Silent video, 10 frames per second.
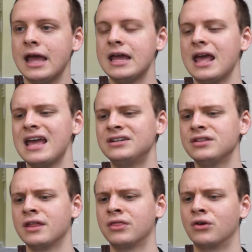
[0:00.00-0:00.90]
And to
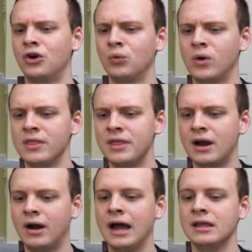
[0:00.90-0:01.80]
the third one
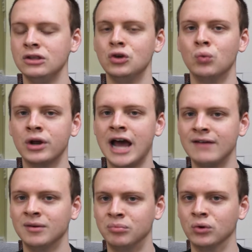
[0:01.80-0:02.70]
there, you would
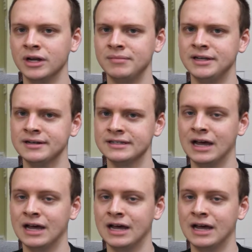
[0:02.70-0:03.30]
have a point because